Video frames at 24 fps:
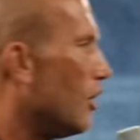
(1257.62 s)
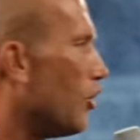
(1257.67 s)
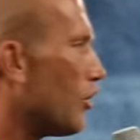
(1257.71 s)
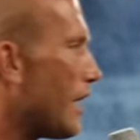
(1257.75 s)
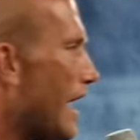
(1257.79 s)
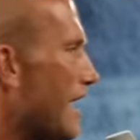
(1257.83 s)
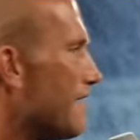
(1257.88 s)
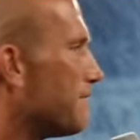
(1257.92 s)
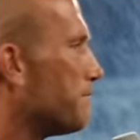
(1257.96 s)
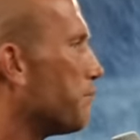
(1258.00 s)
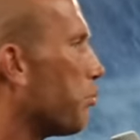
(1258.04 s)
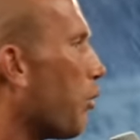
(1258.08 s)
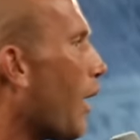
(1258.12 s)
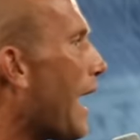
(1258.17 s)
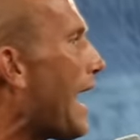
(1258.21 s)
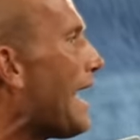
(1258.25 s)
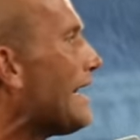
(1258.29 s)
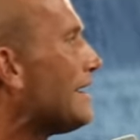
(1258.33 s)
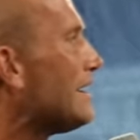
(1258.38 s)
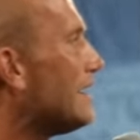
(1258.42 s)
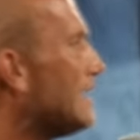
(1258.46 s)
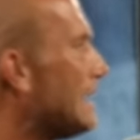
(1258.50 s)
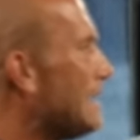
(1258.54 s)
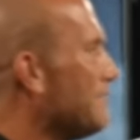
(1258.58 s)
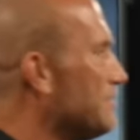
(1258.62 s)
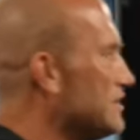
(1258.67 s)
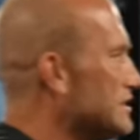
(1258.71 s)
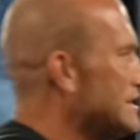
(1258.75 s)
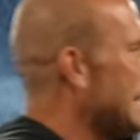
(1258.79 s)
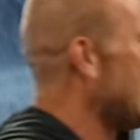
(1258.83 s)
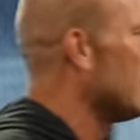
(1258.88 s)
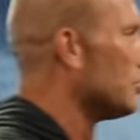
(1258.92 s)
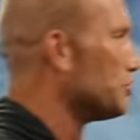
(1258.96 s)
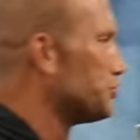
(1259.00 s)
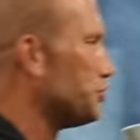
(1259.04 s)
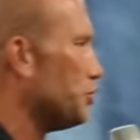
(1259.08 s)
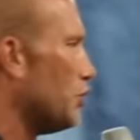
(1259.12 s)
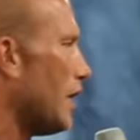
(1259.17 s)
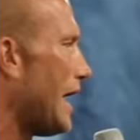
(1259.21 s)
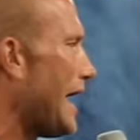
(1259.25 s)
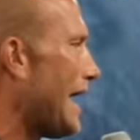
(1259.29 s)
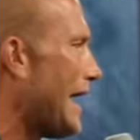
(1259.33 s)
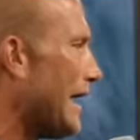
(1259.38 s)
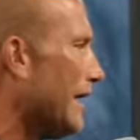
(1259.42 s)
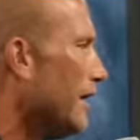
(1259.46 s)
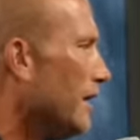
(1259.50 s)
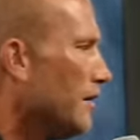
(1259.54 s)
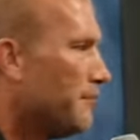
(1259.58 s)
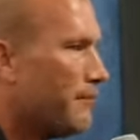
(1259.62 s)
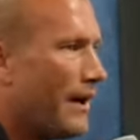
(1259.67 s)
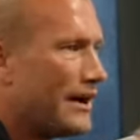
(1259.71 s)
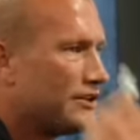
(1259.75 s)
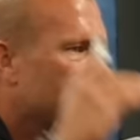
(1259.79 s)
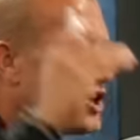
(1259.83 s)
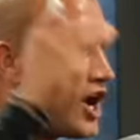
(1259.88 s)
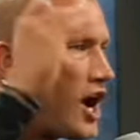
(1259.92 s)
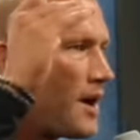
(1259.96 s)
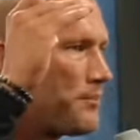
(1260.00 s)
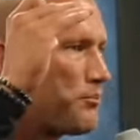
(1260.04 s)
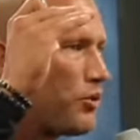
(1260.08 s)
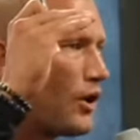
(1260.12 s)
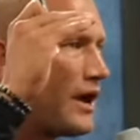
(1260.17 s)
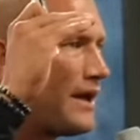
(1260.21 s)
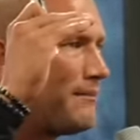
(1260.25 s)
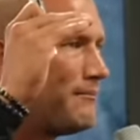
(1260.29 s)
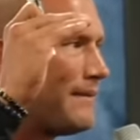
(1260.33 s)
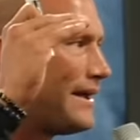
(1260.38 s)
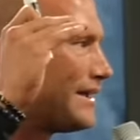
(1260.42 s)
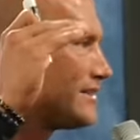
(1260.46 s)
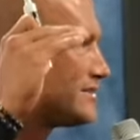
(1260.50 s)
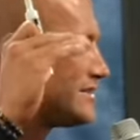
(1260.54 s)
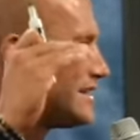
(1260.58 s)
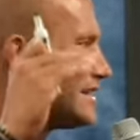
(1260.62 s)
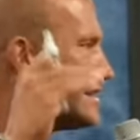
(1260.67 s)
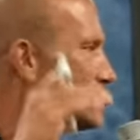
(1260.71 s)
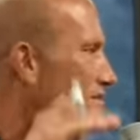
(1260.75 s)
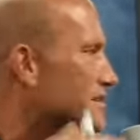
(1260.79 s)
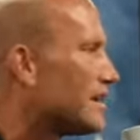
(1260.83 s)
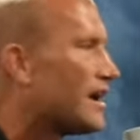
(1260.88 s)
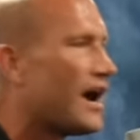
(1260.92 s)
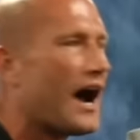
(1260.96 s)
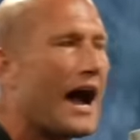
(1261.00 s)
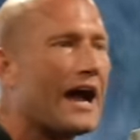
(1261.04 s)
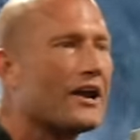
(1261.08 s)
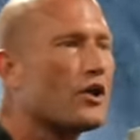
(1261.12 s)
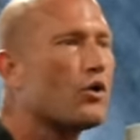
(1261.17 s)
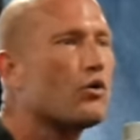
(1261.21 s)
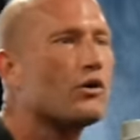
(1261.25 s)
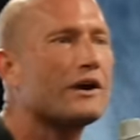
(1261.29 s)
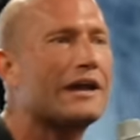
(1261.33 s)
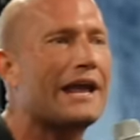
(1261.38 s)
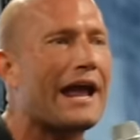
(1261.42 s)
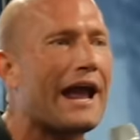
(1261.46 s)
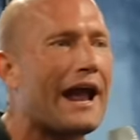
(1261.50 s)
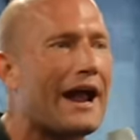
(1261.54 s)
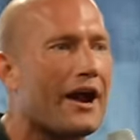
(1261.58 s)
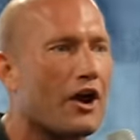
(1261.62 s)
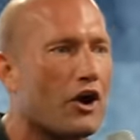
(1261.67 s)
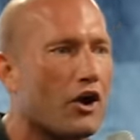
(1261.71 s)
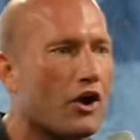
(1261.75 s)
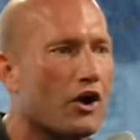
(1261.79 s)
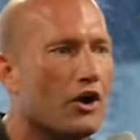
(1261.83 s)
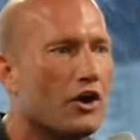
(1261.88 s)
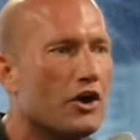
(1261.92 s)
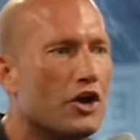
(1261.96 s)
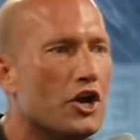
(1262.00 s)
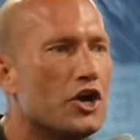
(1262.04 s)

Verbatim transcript: Okay, if Brandon even tells you, hey, my top rep makes this, I don't care.